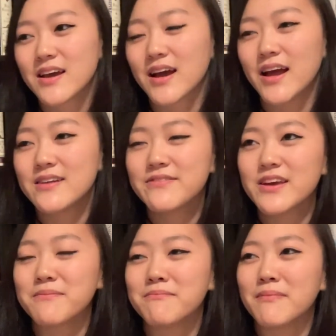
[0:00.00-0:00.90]
kind of
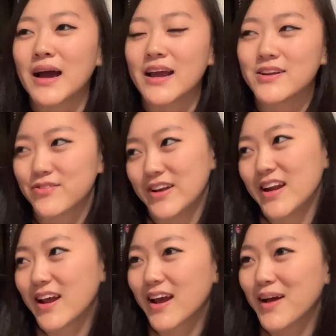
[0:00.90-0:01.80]
like mind
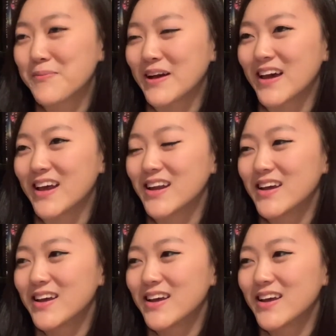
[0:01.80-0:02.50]
reading, but